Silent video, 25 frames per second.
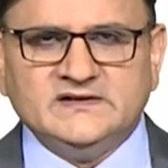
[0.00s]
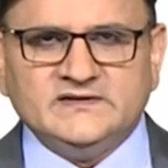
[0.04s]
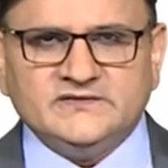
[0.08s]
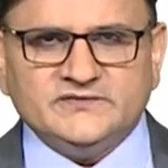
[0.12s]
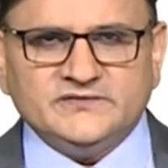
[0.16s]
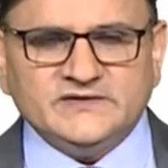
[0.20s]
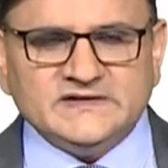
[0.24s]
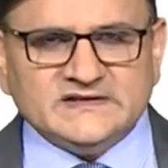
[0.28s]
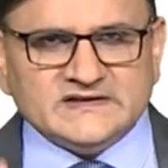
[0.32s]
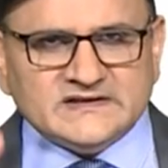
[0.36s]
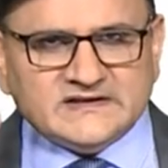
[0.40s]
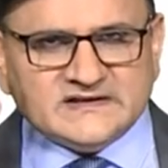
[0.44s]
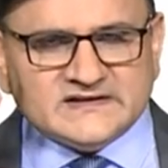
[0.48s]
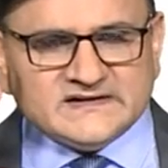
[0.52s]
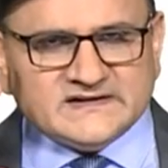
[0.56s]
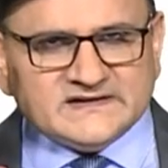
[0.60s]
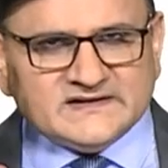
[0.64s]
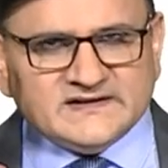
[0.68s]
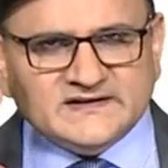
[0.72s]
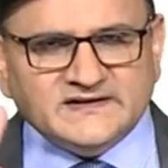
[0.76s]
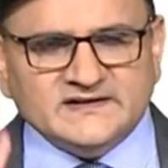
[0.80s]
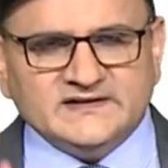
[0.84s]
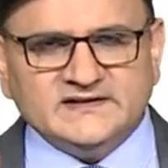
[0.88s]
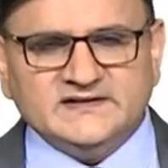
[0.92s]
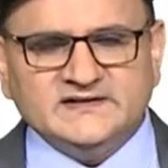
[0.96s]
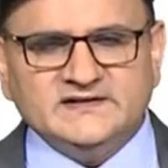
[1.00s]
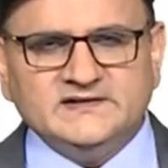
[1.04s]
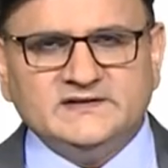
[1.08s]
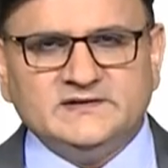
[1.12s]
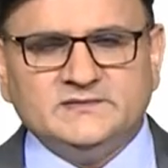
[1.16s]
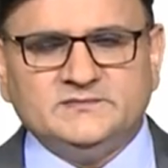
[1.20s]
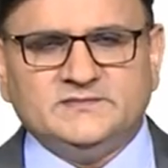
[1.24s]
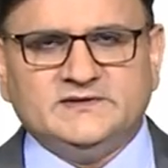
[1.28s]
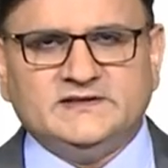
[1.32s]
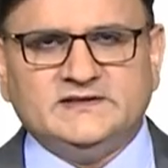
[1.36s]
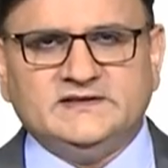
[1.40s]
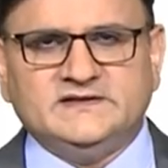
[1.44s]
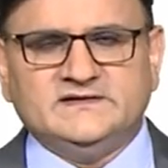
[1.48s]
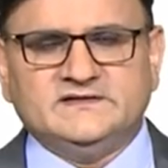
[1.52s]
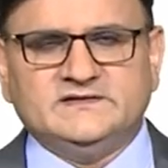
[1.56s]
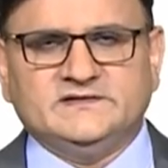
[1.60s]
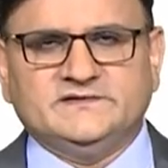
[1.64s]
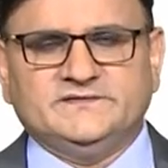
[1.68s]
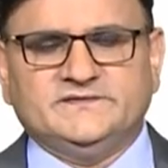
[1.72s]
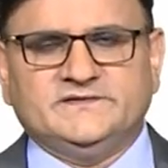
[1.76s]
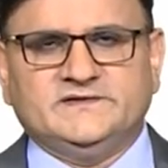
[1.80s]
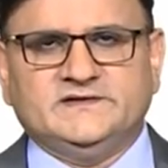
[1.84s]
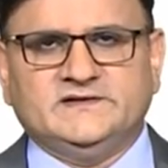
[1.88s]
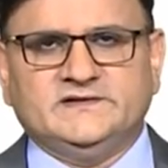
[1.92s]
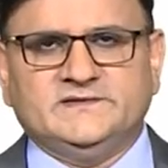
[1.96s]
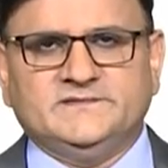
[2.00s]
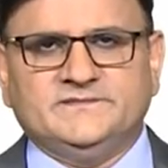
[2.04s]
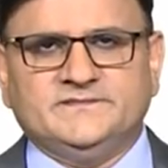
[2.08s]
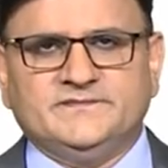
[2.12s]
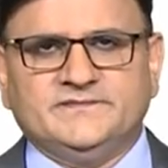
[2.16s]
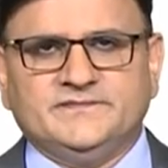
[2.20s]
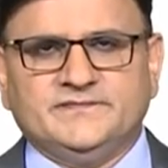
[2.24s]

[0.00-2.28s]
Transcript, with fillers: which are there in the minds of the,